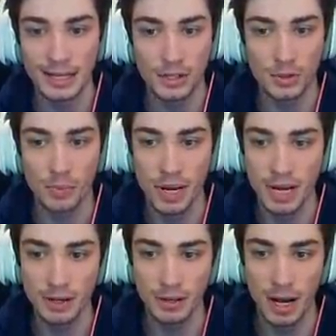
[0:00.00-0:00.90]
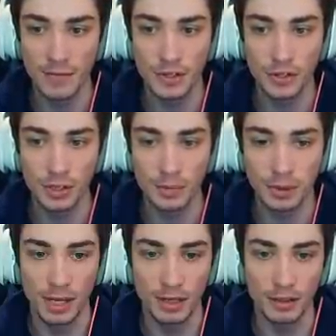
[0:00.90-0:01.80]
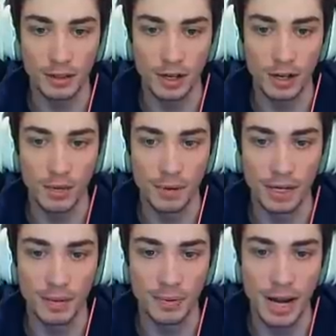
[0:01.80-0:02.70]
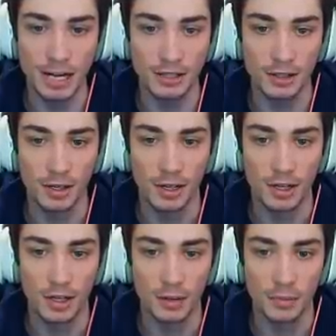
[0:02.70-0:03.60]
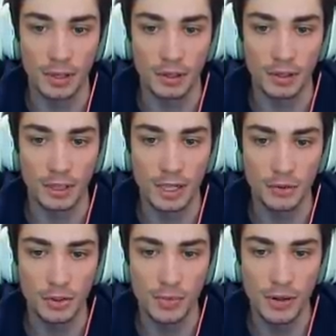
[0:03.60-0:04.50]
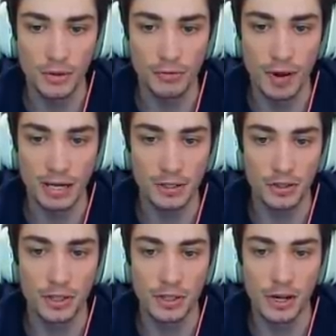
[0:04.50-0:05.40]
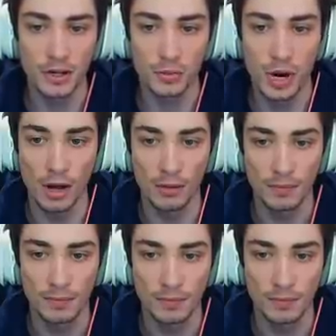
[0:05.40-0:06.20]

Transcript: that speed, obviously, playing a big impact. But, you know, some other factors in there as well.